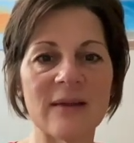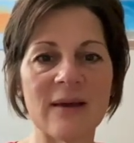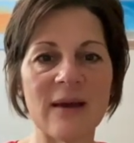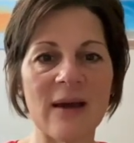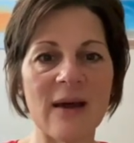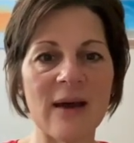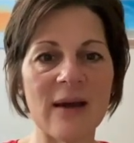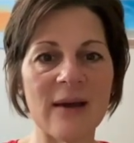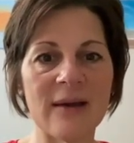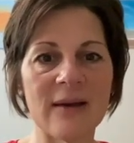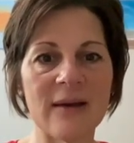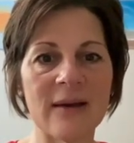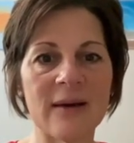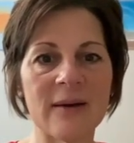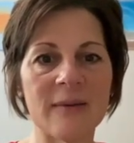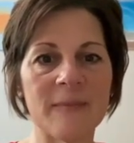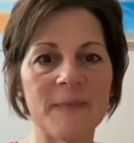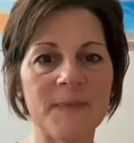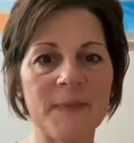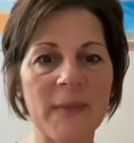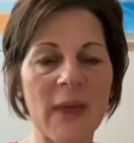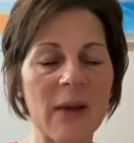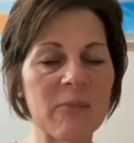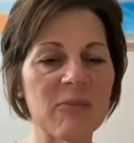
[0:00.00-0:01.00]

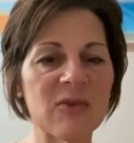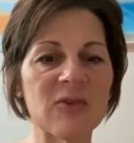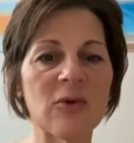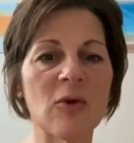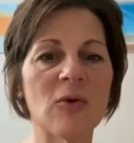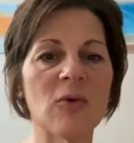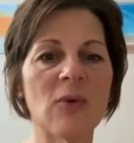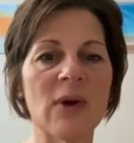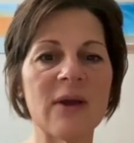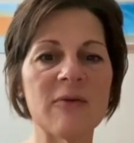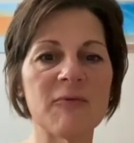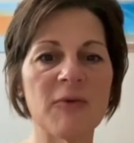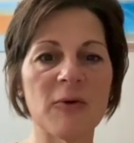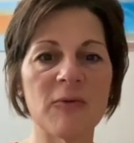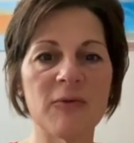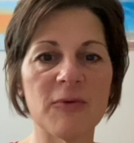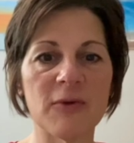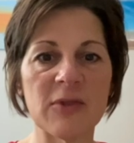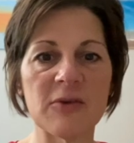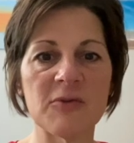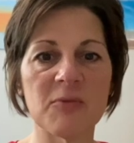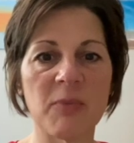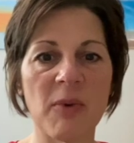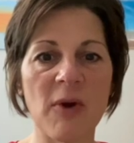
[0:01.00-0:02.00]
I'm so grateful for
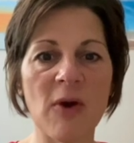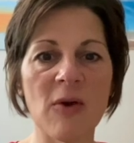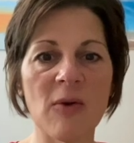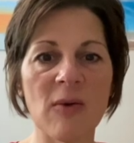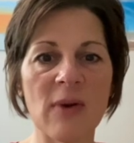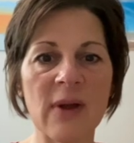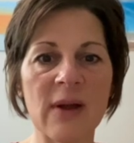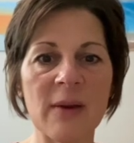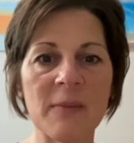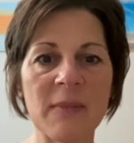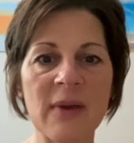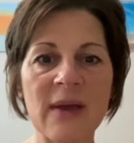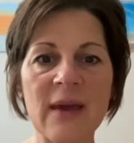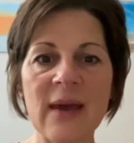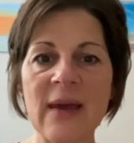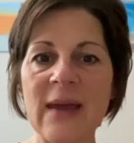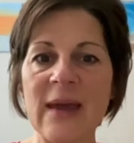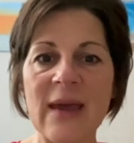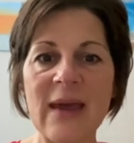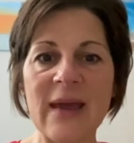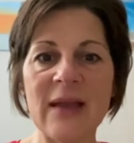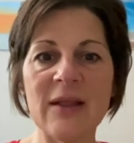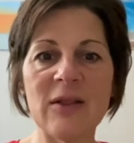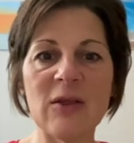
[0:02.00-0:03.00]
this program.
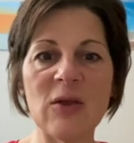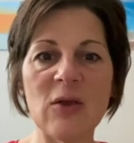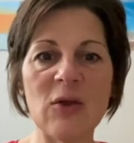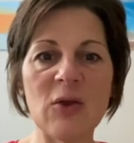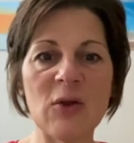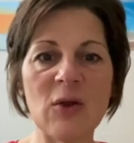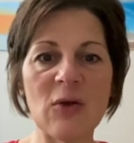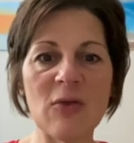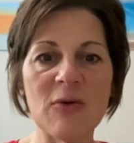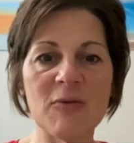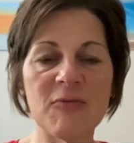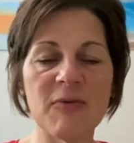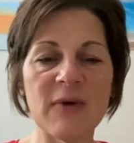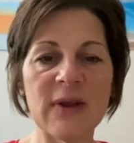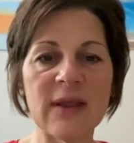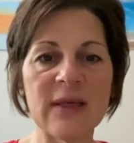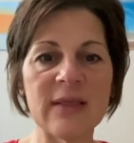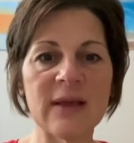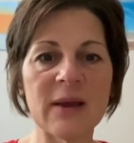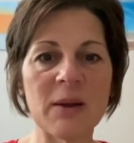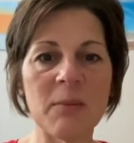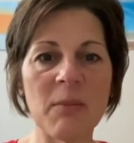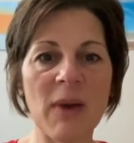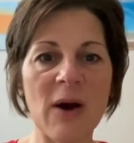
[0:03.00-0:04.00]
And you know, the funny
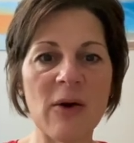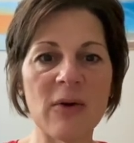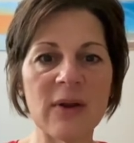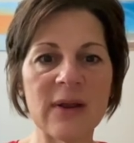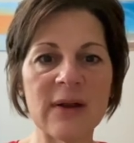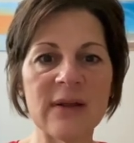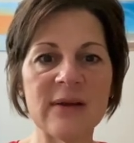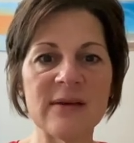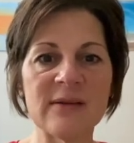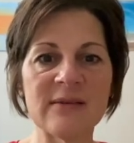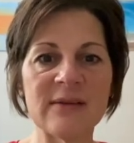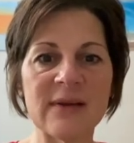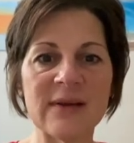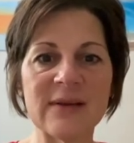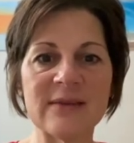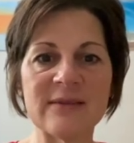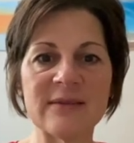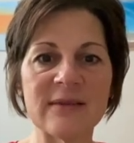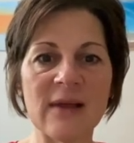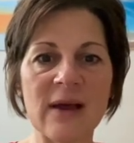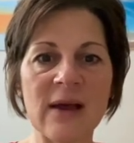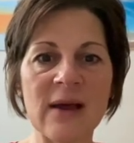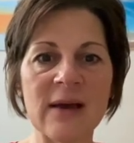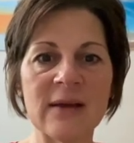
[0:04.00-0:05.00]
thing about it is it's
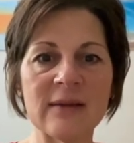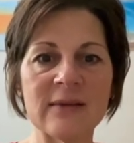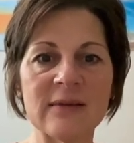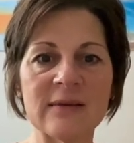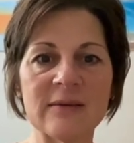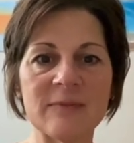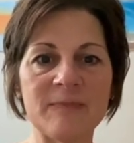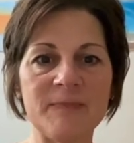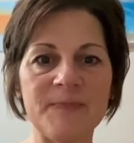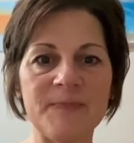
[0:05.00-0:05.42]
not